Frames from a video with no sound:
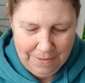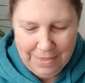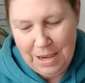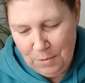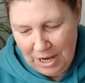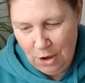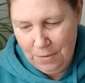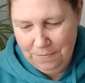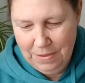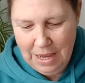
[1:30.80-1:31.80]
There we go.
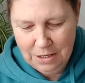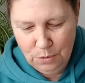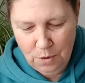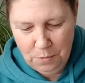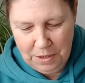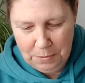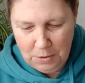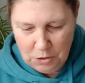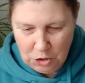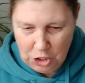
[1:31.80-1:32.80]
That's what we
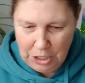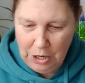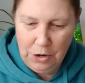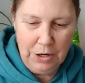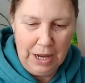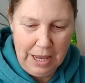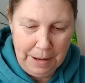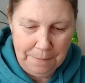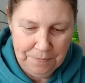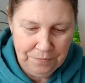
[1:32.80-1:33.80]
want. Okay.